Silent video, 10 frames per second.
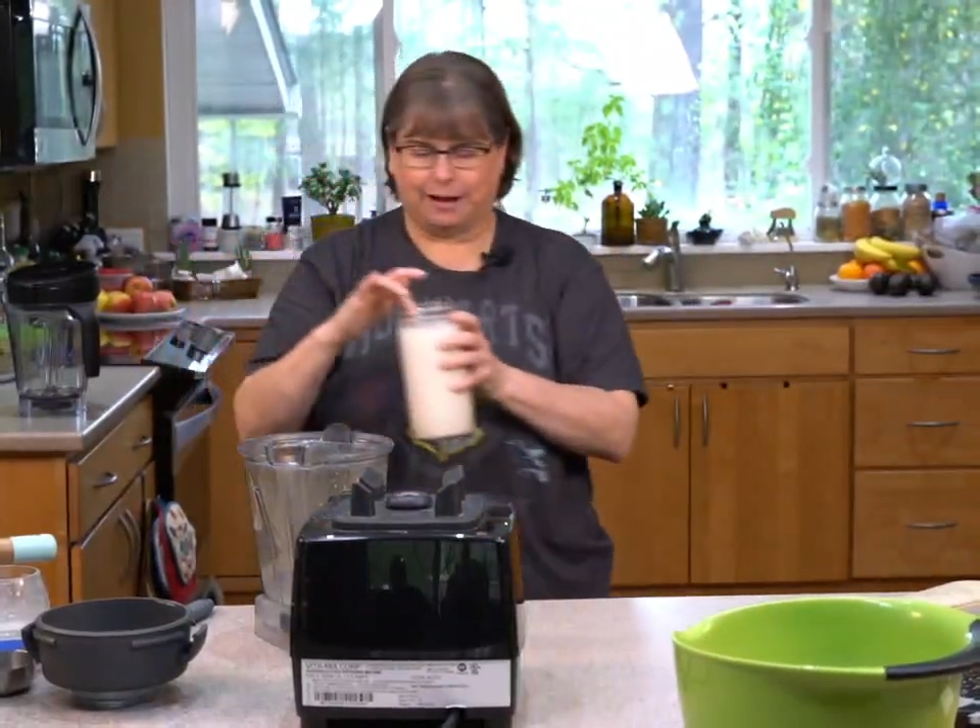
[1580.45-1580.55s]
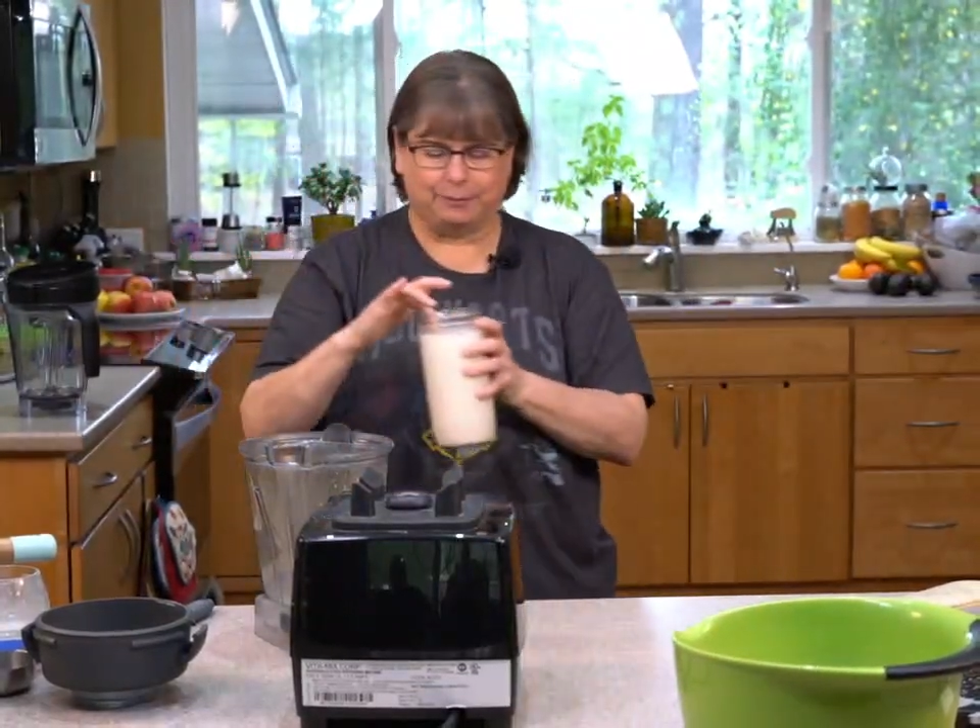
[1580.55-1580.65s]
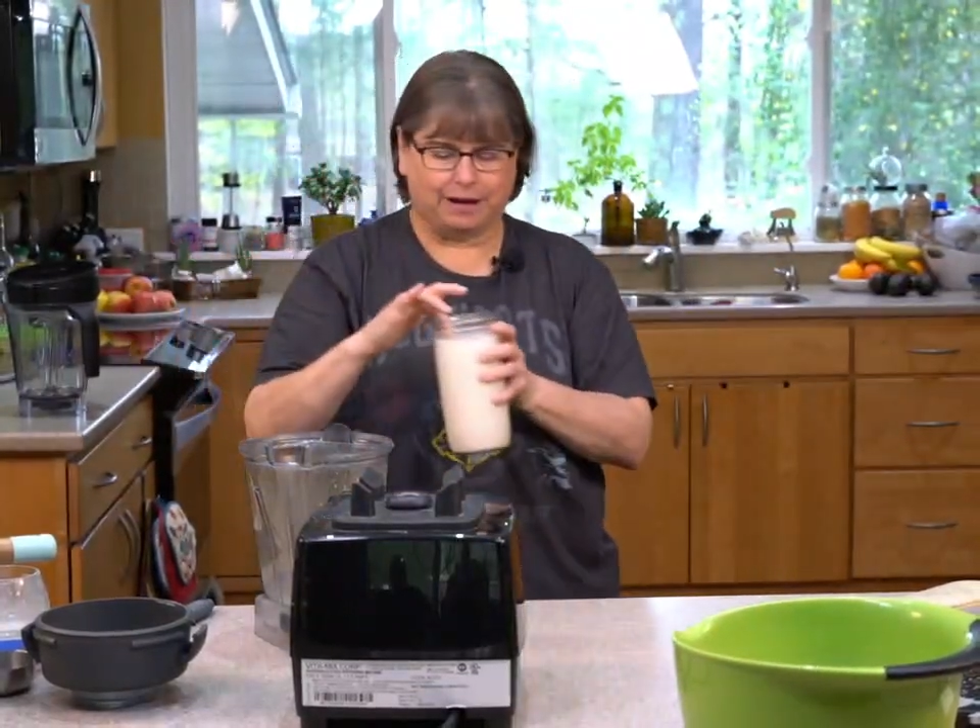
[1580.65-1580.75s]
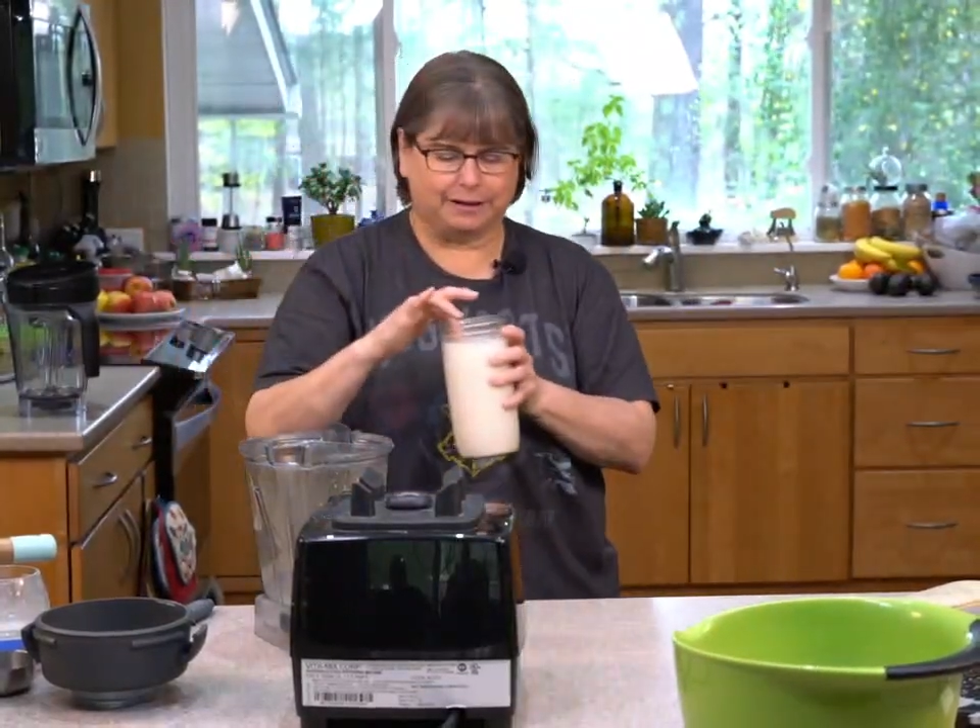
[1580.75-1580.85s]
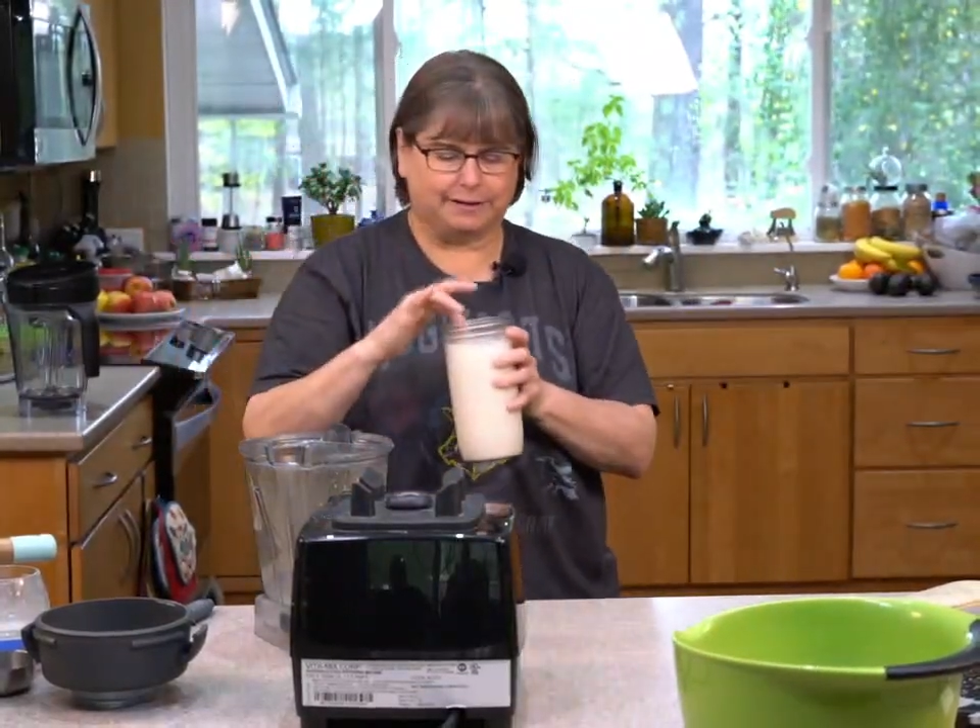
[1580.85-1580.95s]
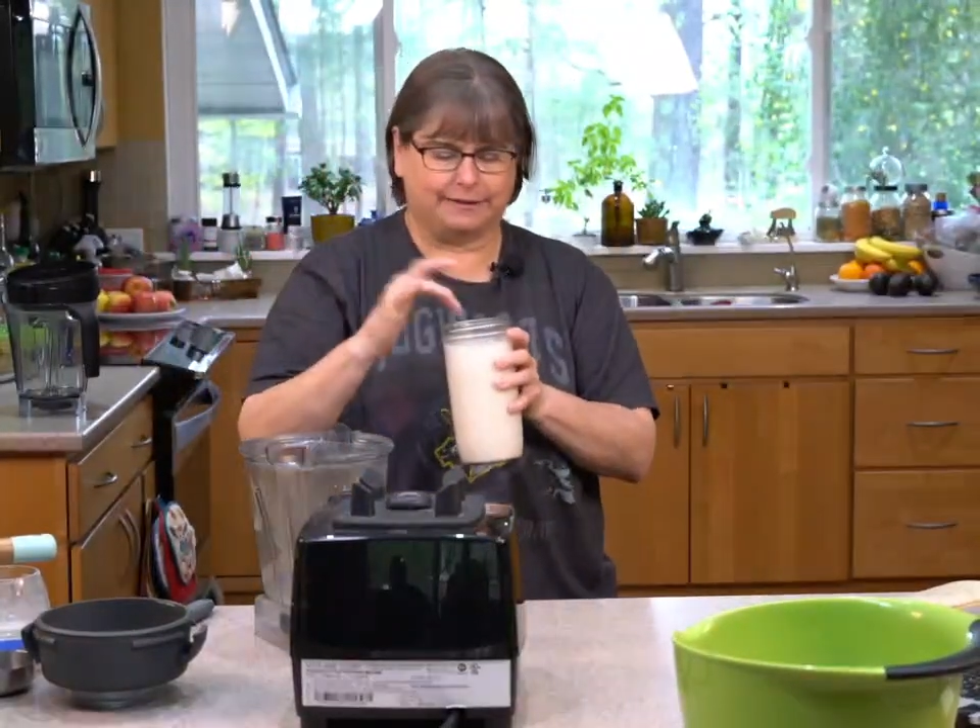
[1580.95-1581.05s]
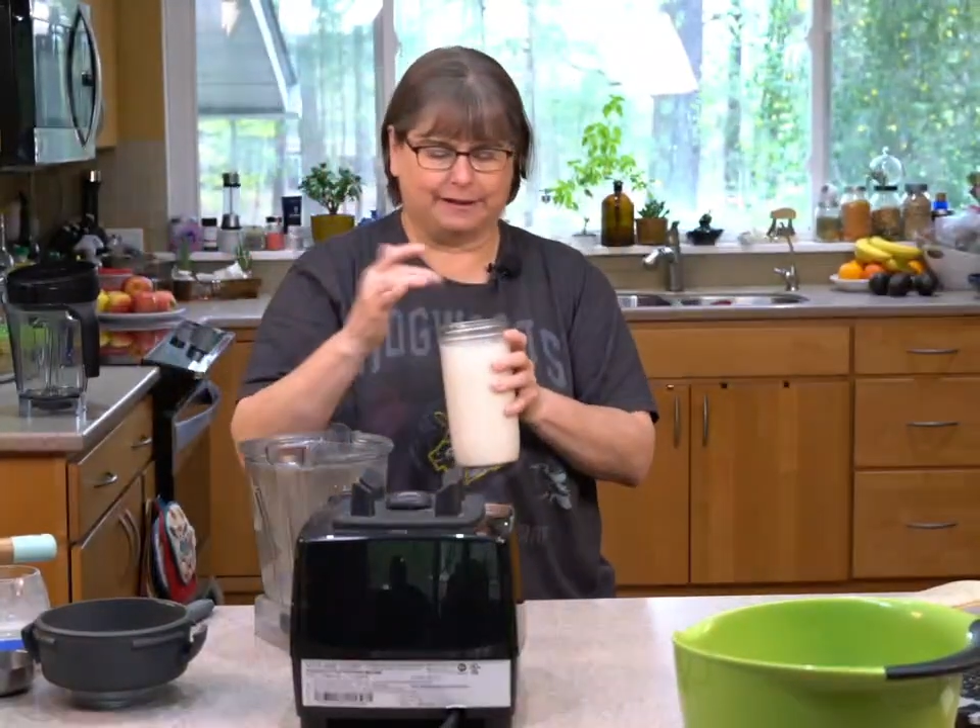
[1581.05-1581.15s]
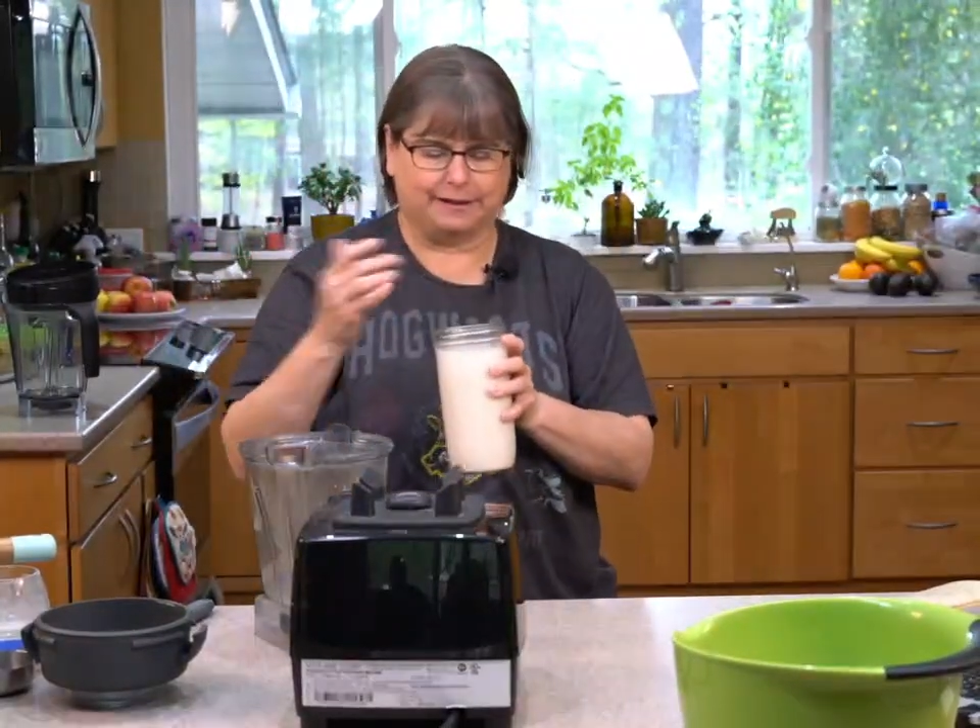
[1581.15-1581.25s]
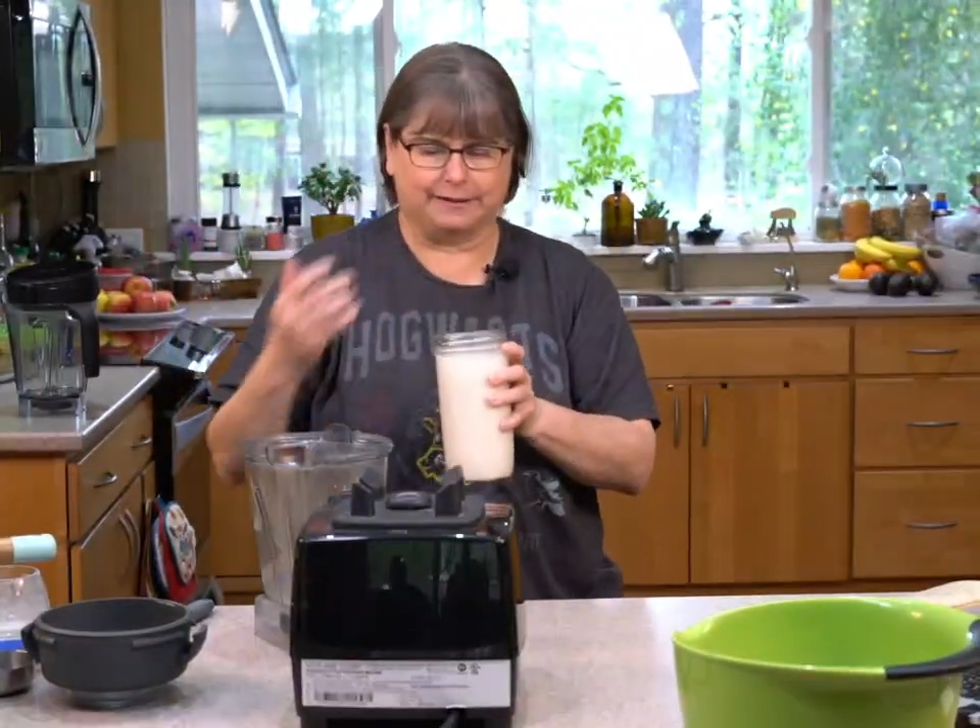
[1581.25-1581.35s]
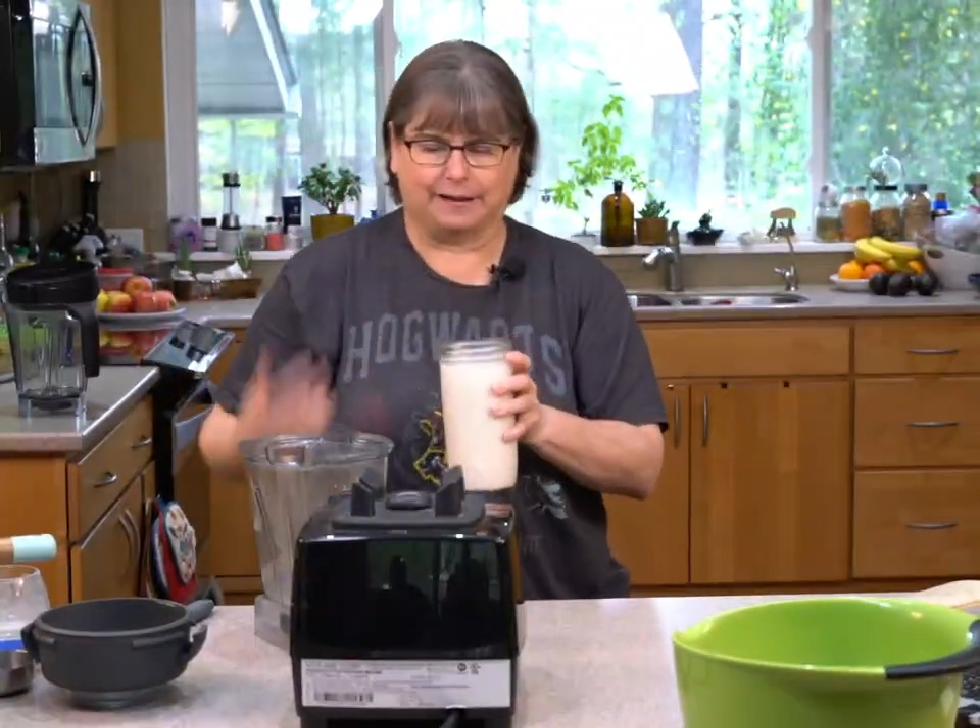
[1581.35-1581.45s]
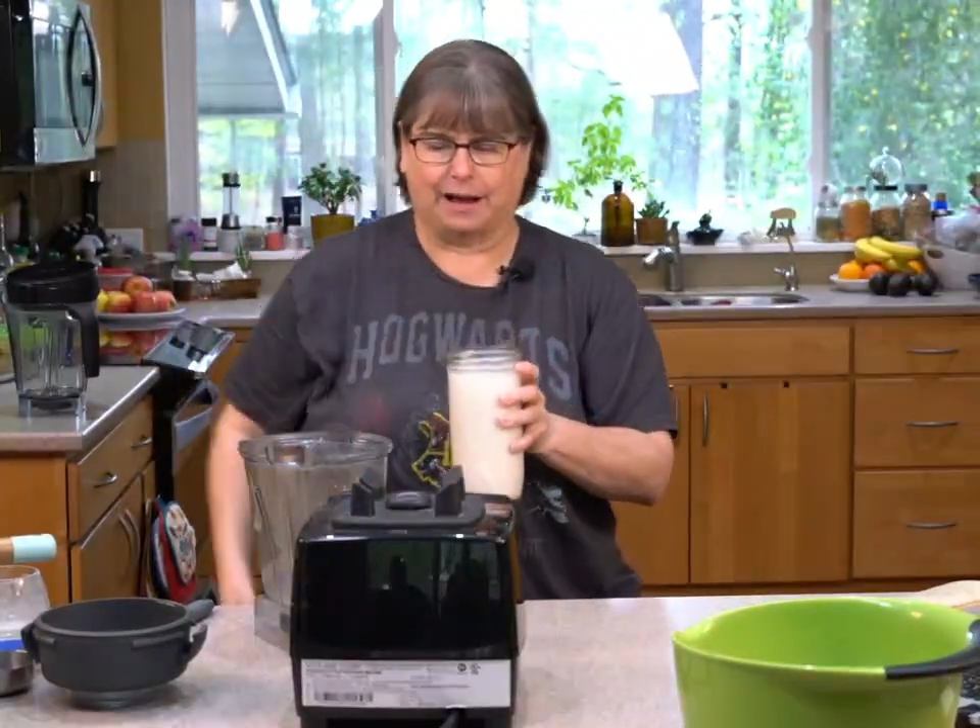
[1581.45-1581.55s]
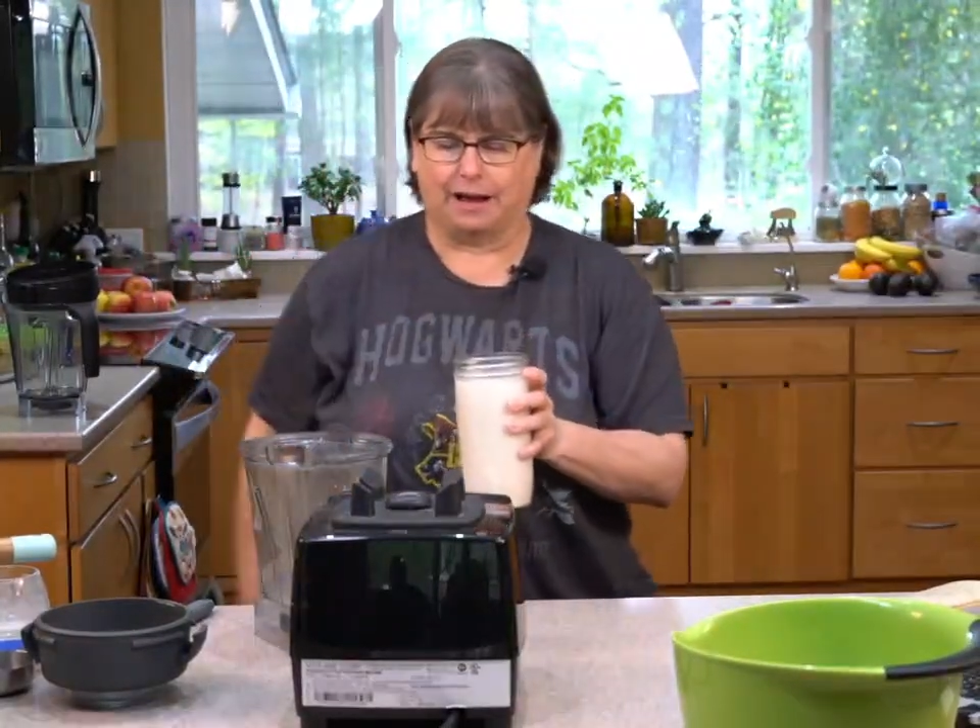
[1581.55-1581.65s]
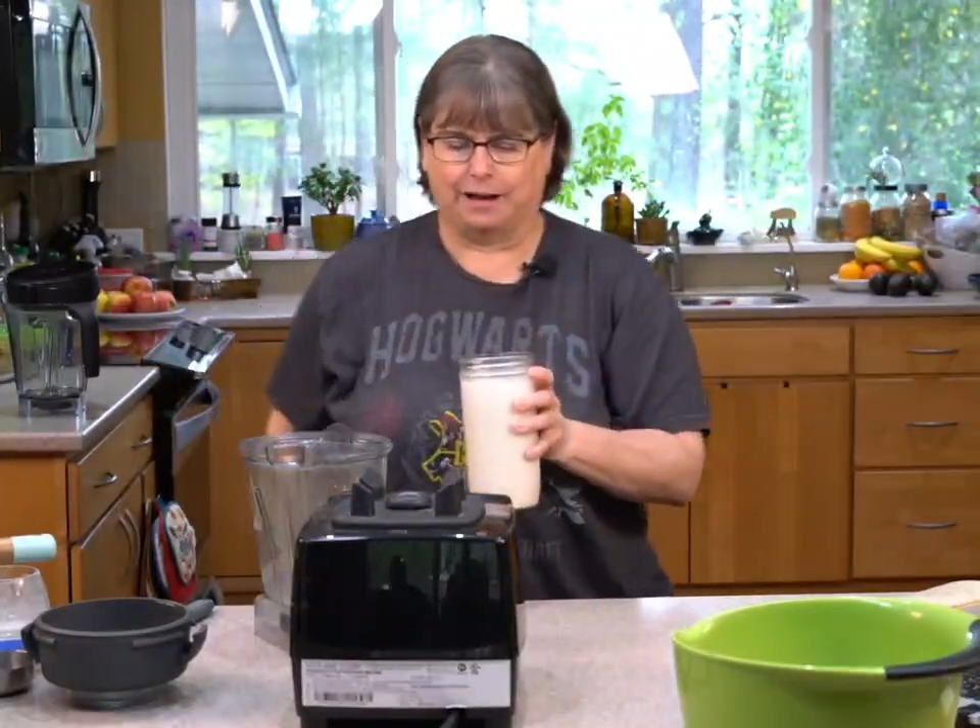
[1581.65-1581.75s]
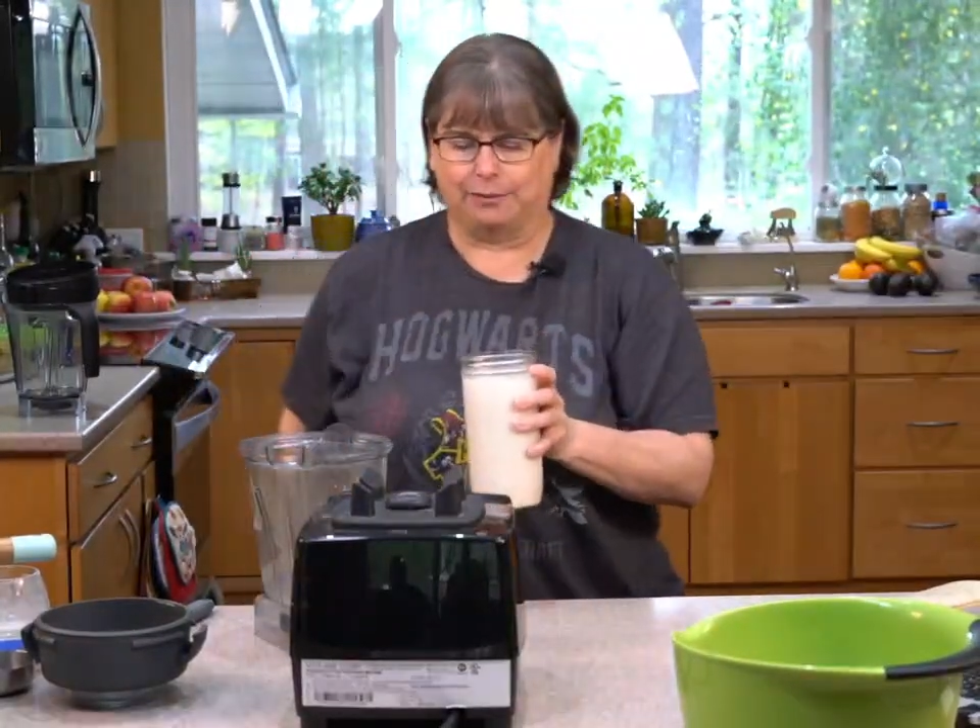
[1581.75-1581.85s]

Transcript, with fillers: I'm not going to set it aside.